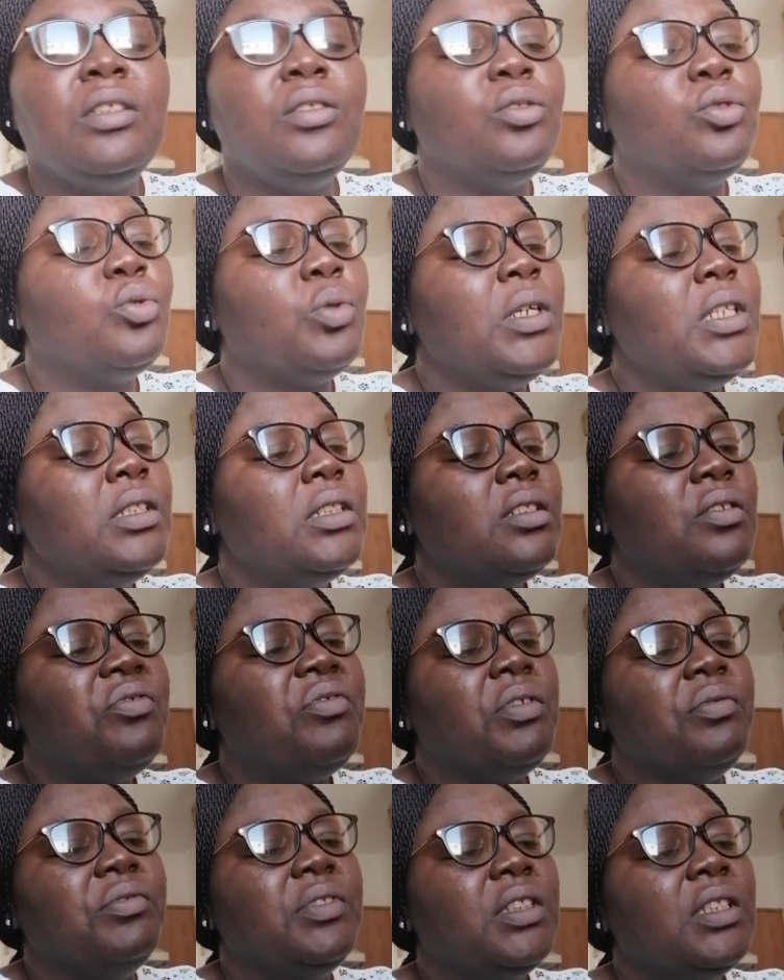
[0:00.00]
in
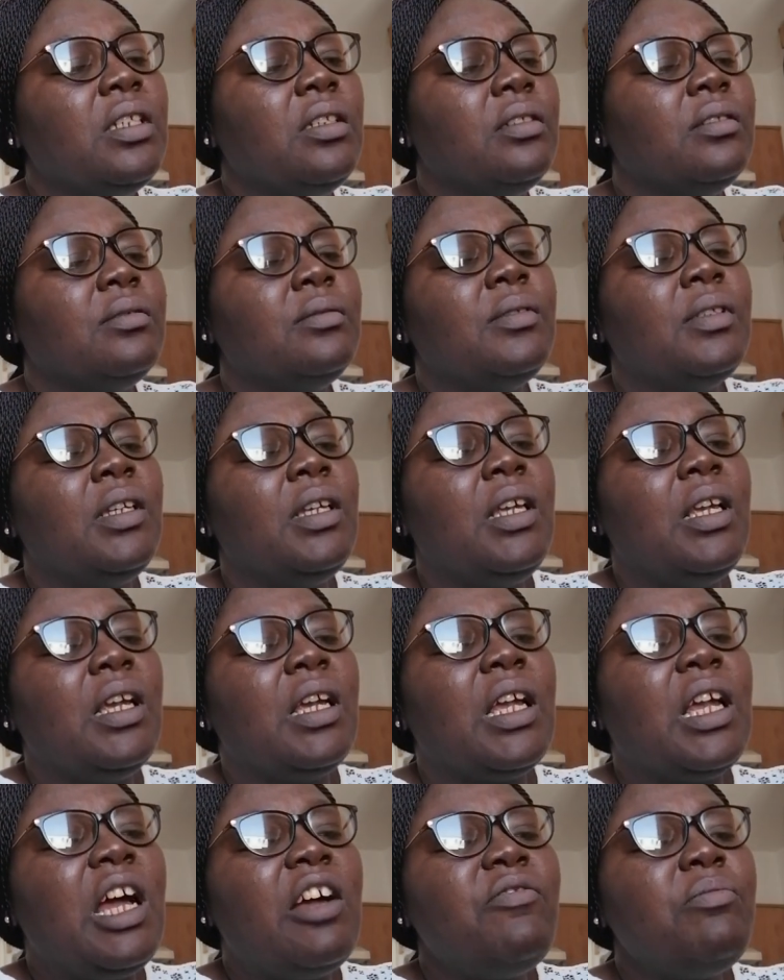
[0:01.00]
2015.
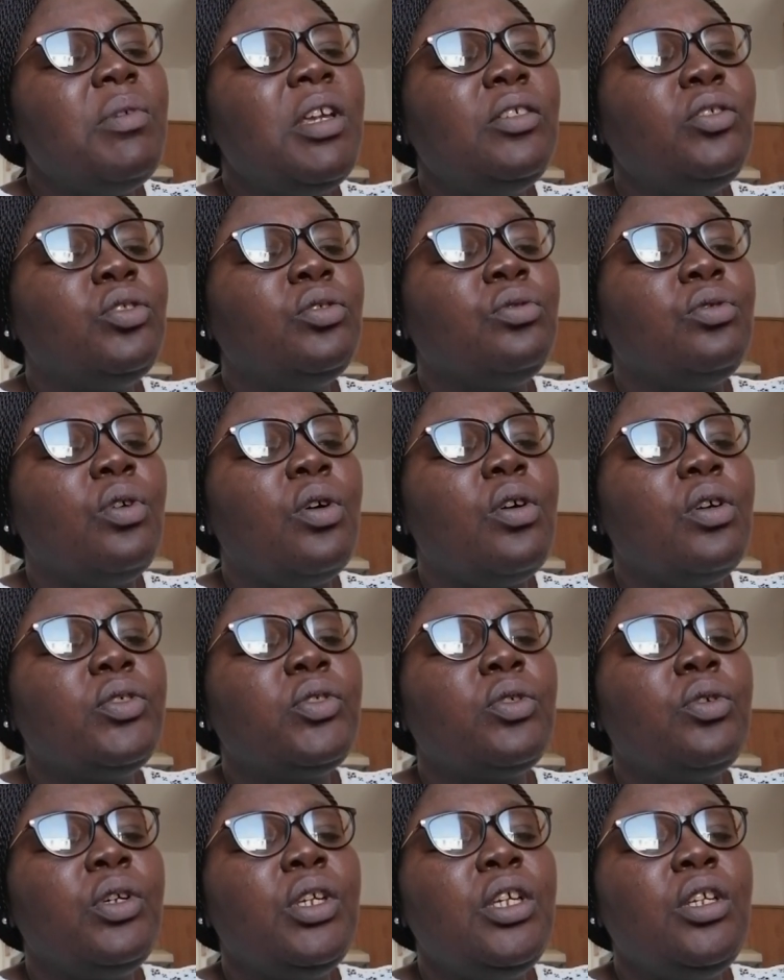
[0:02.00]
Government should
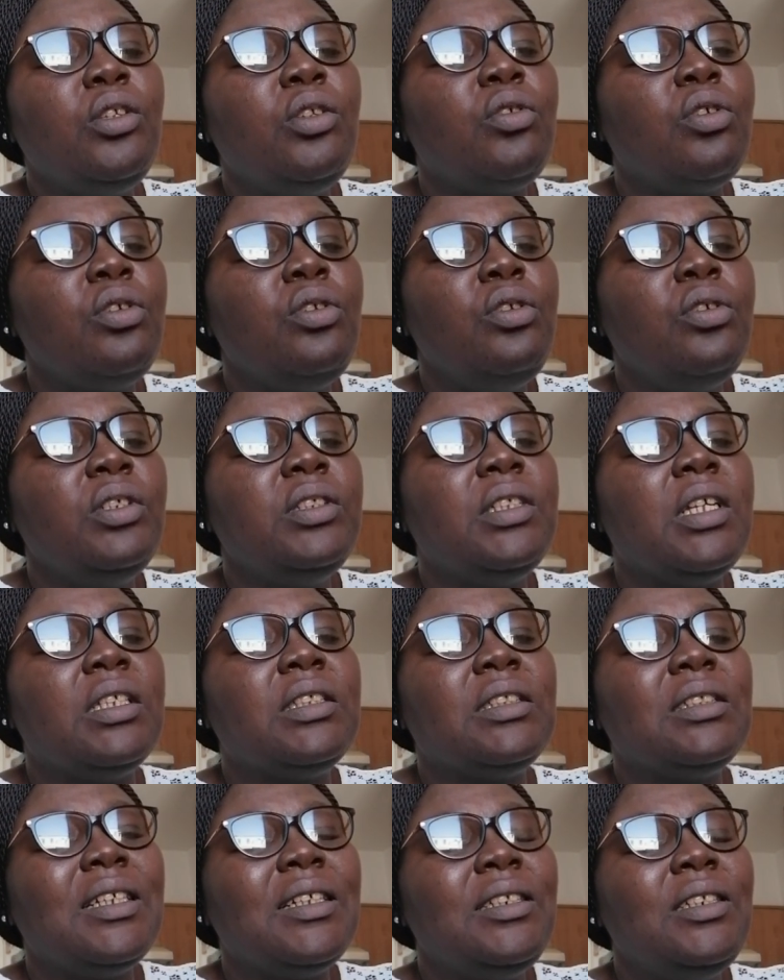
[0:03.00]
also introduce the
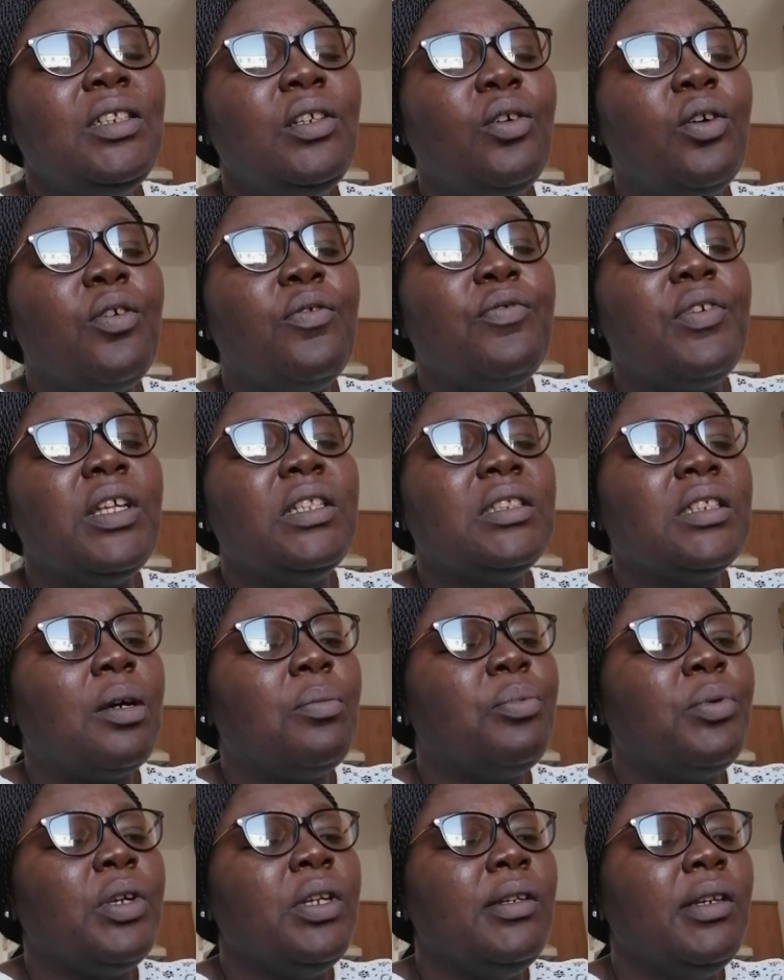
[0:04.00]
study of
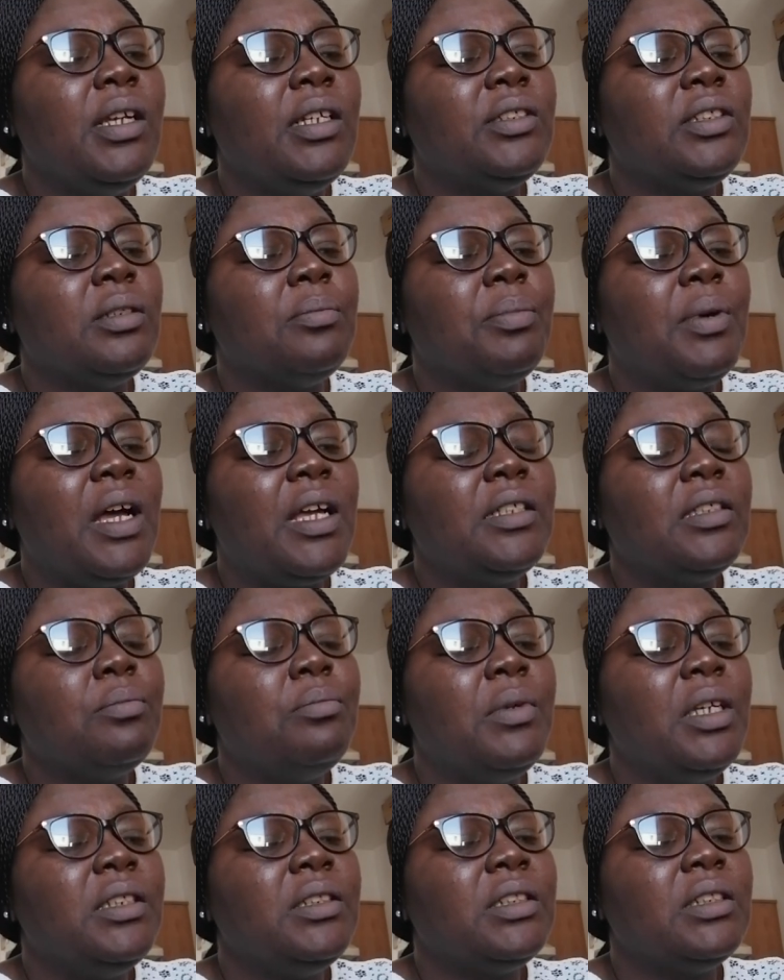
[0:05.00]
entrepreneurship, as
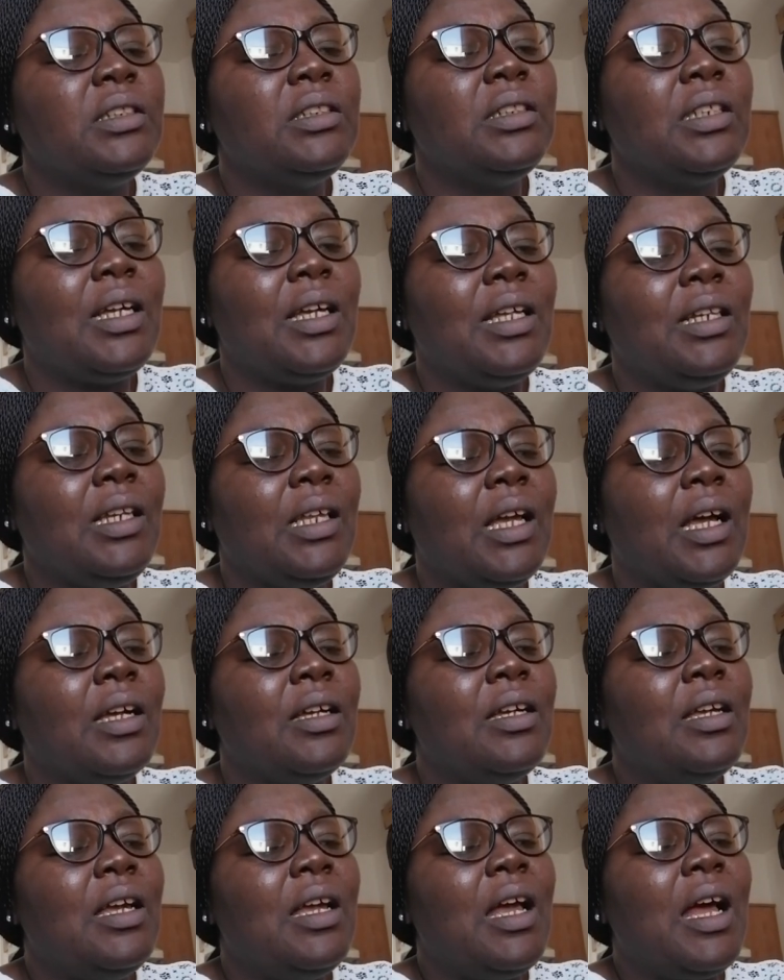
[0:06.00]
mentioned earlier,
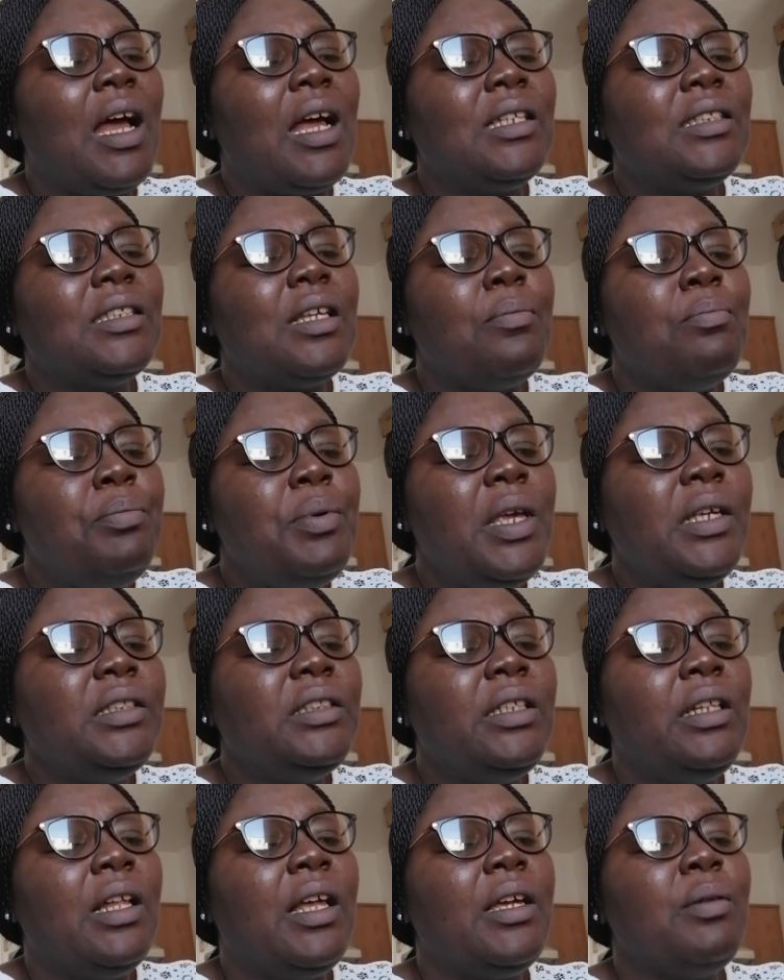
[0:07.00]
as a
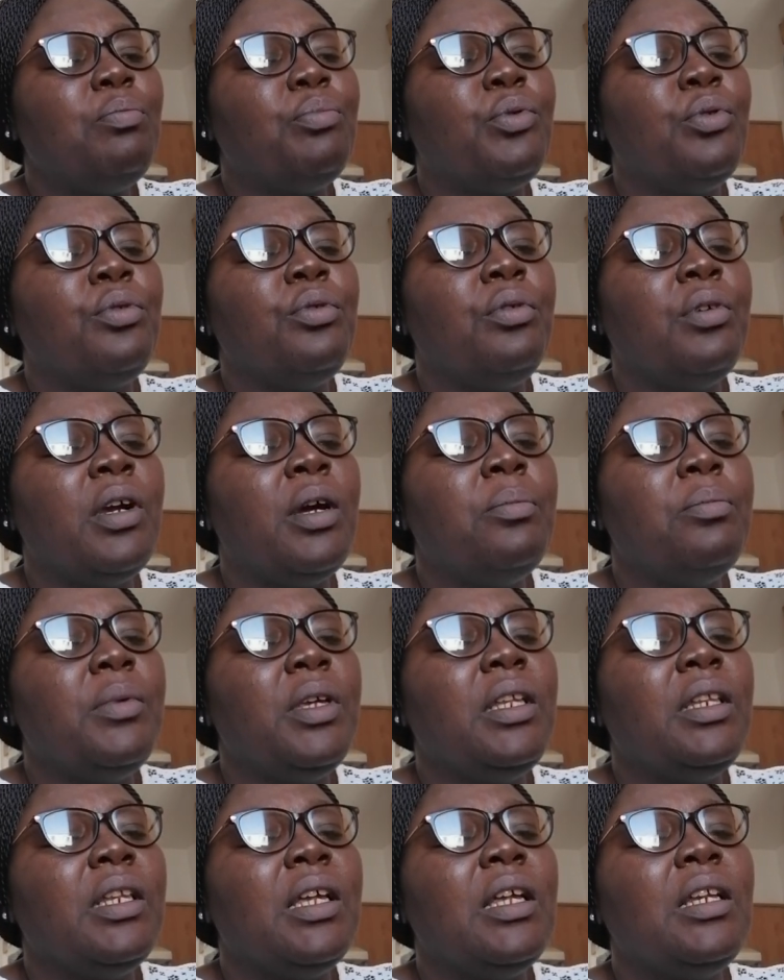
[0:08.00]
baseline program
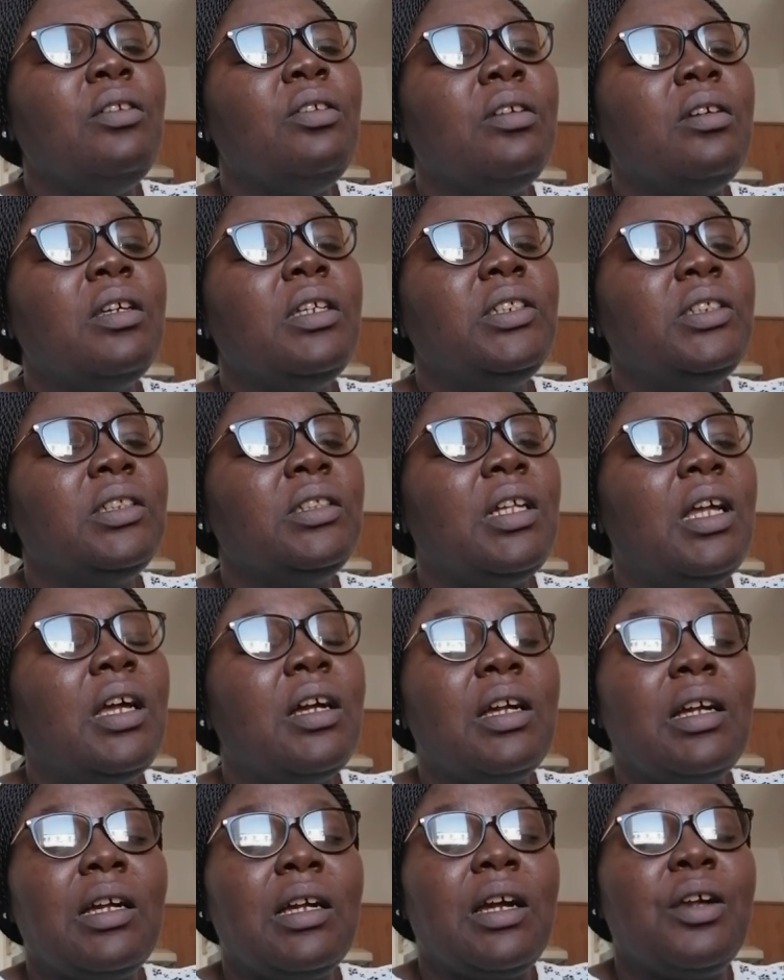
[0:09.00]
in the
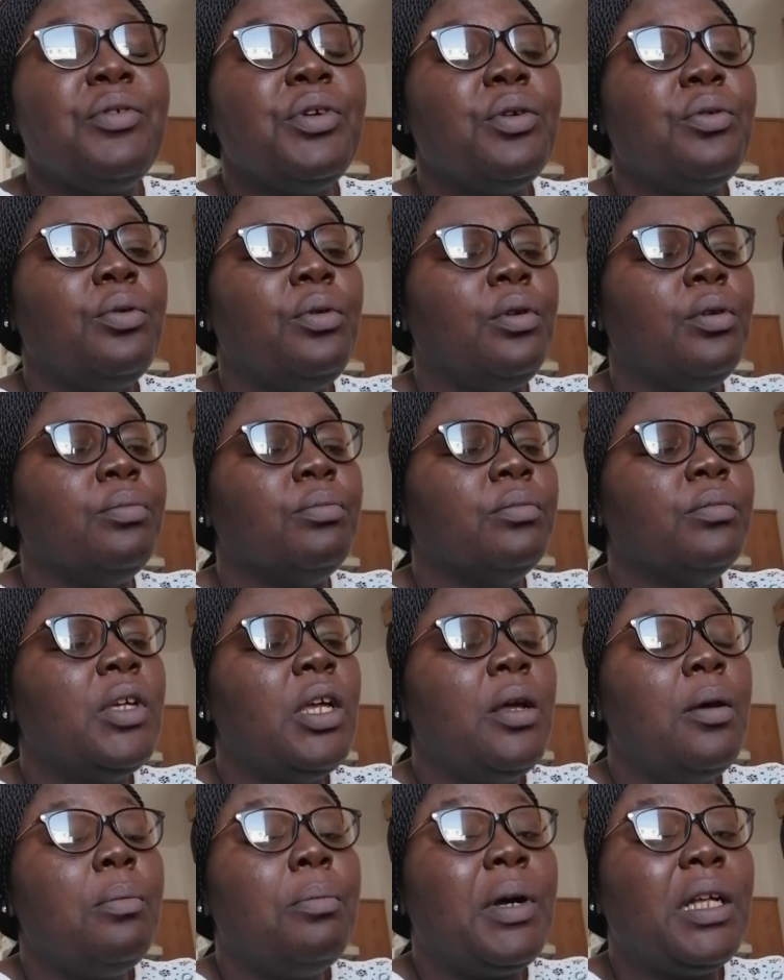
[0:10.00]
educational curriculum,
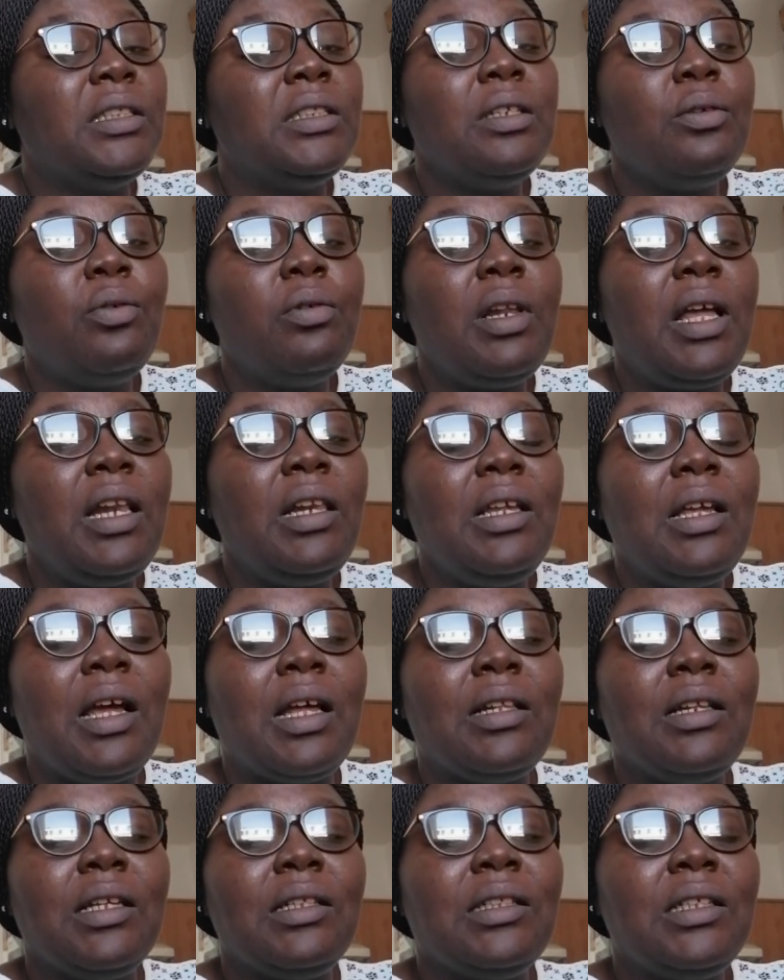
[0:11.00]
particularly
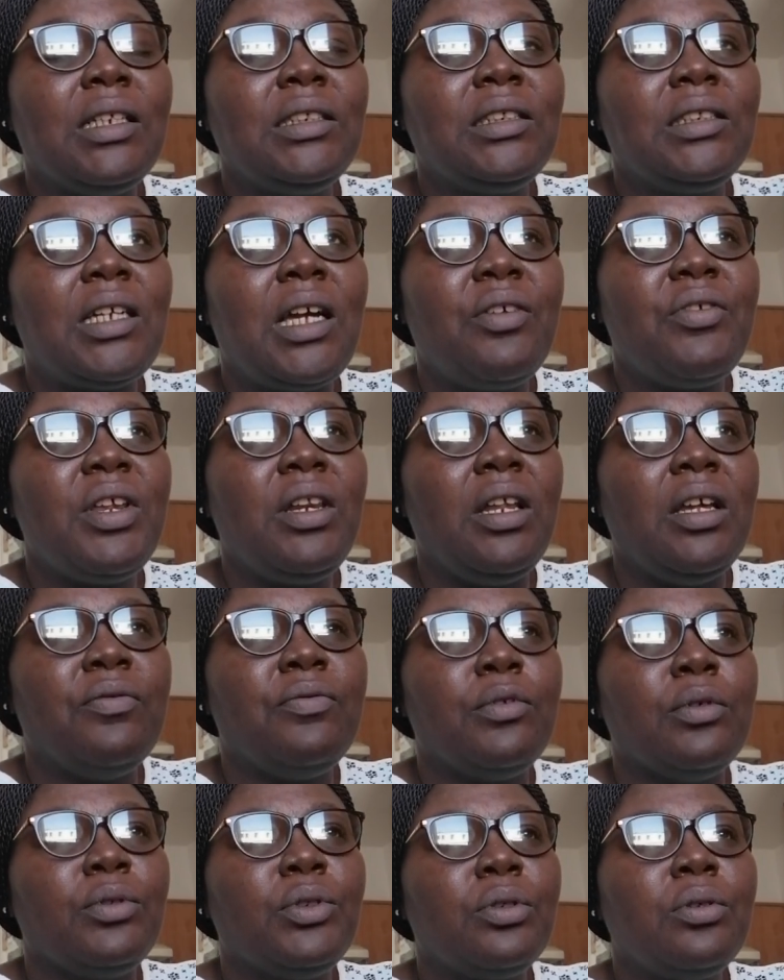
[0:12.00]
at the tertiary
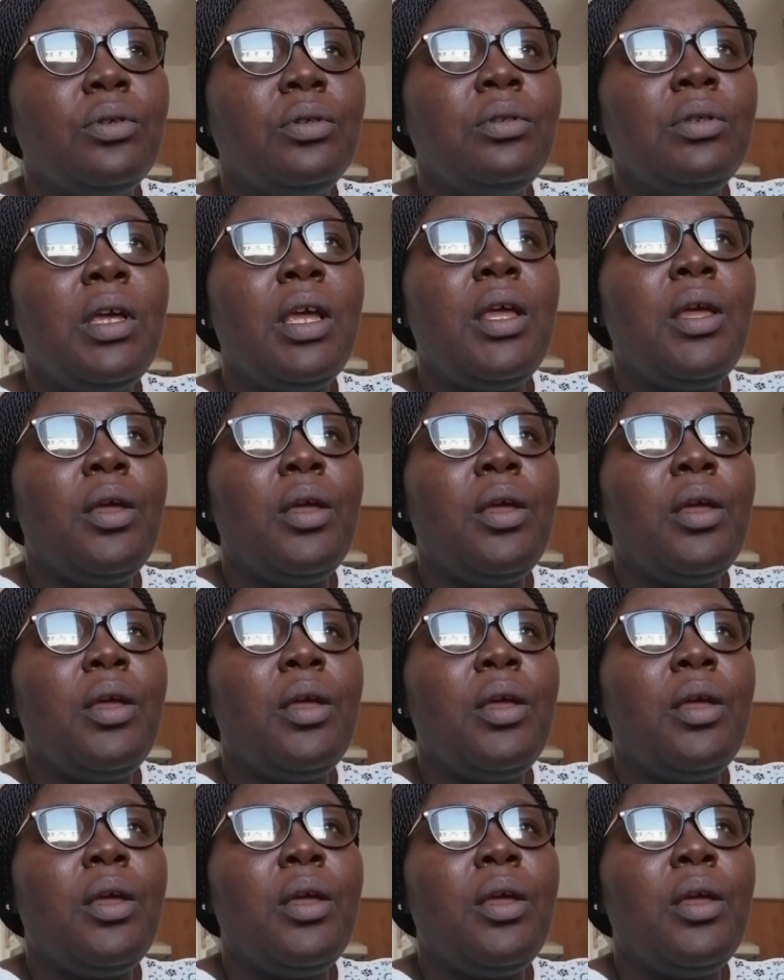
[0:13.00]
level. So